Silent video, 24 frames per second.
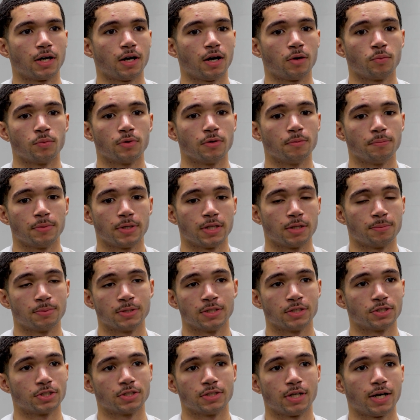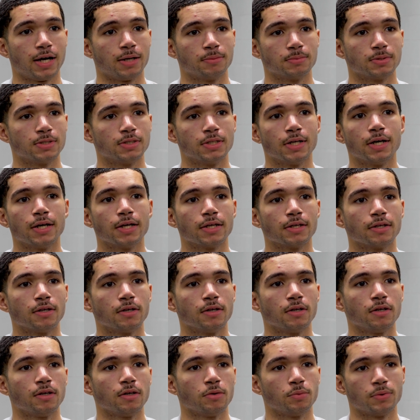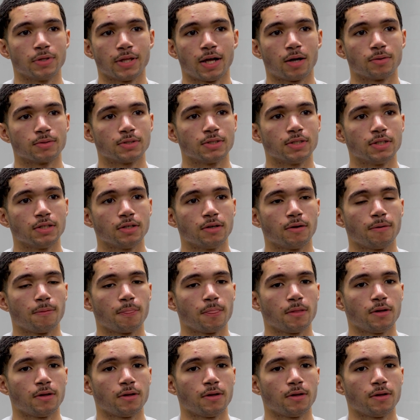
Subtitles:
I wouldn't be in the position I am today without it.